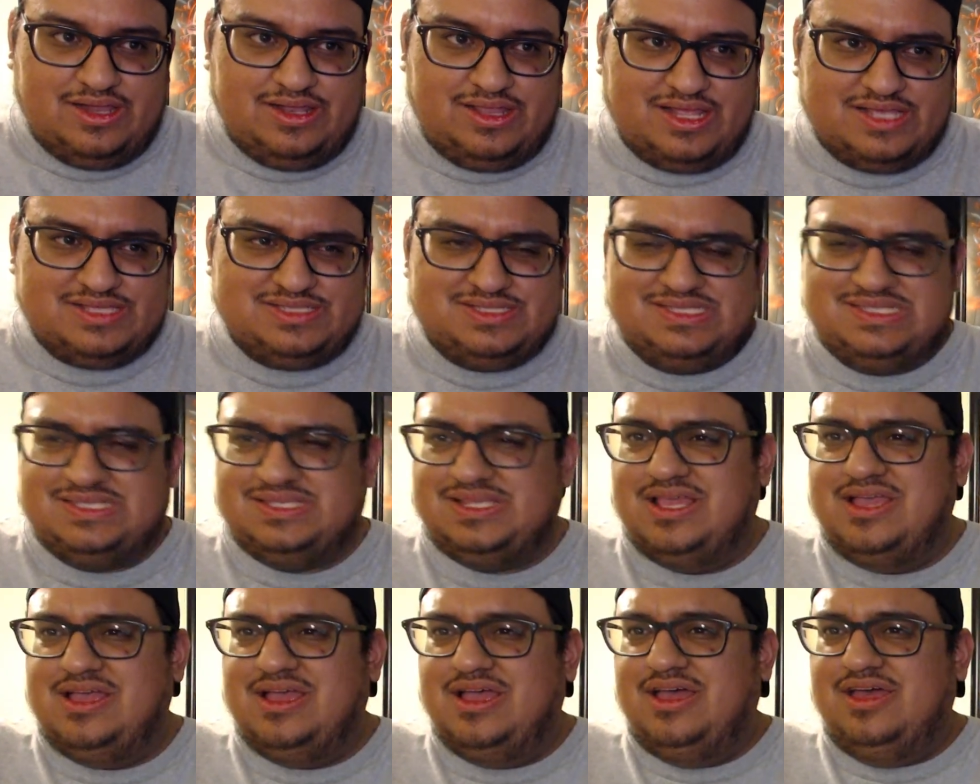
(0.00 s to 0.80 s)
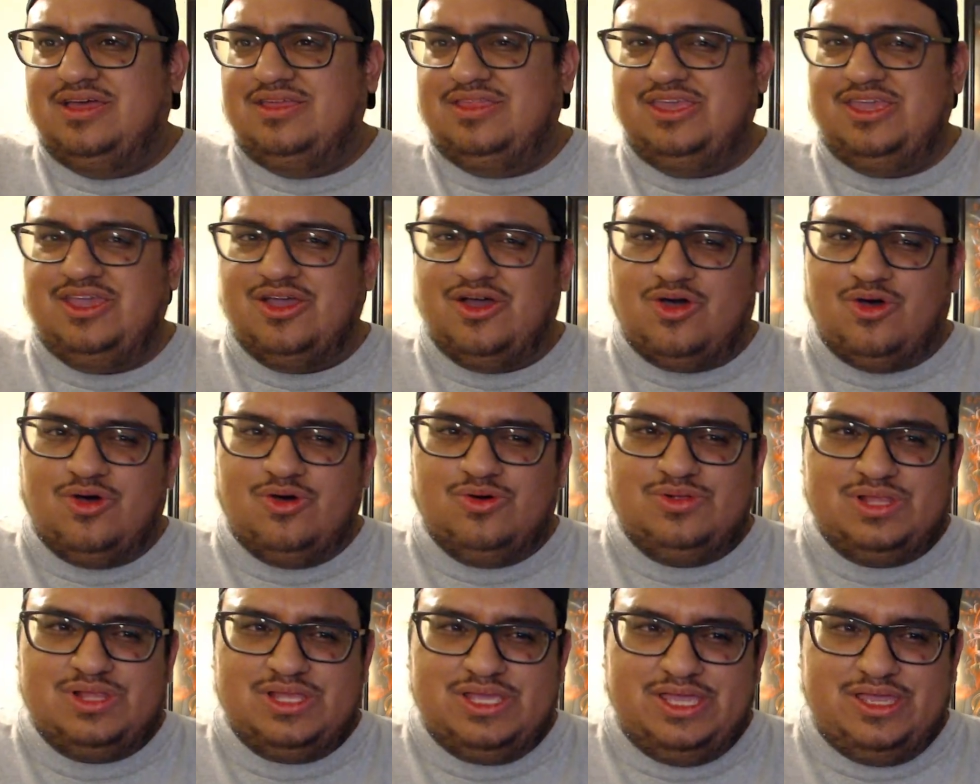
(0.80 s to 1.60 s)
That's the
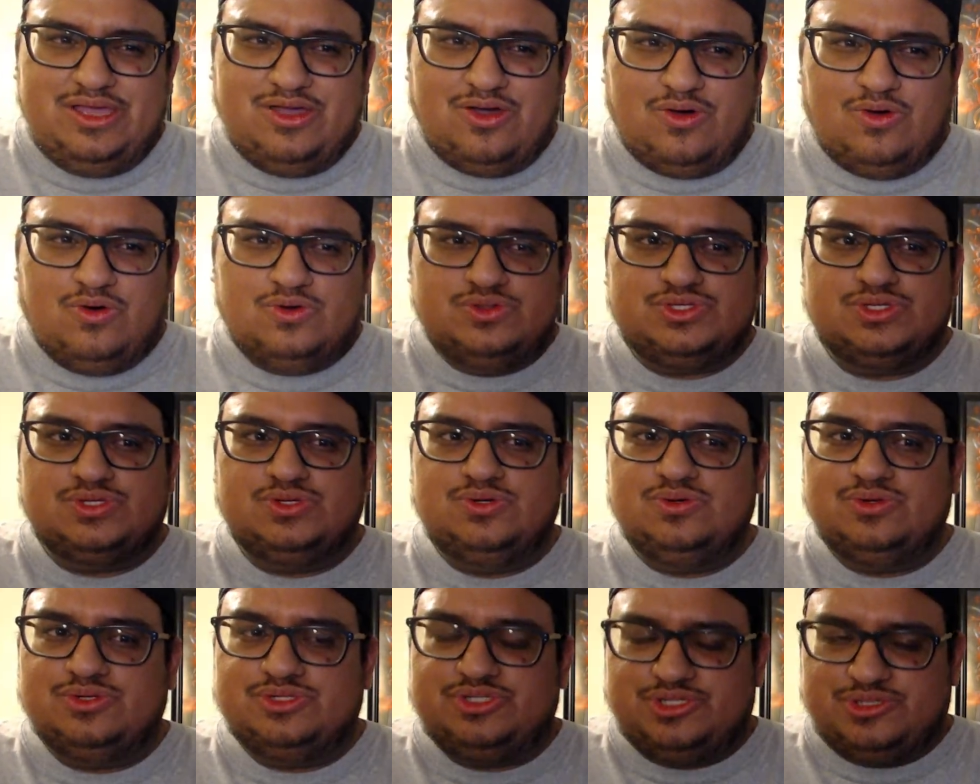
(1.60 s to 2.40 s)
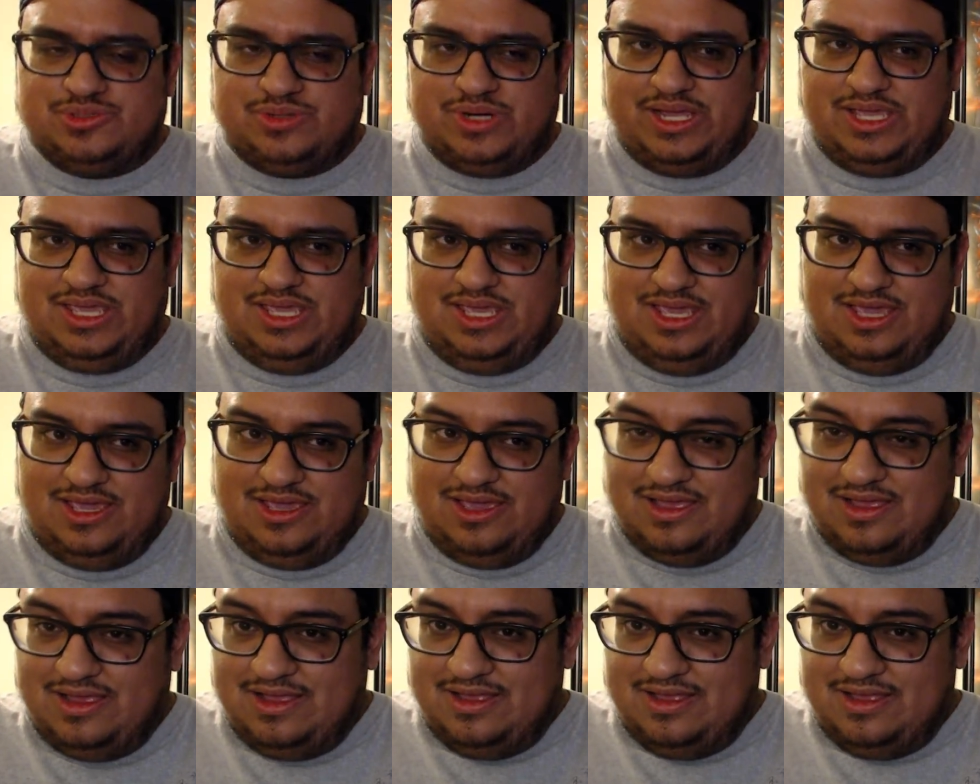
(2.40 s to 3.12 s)
only old school Trekkie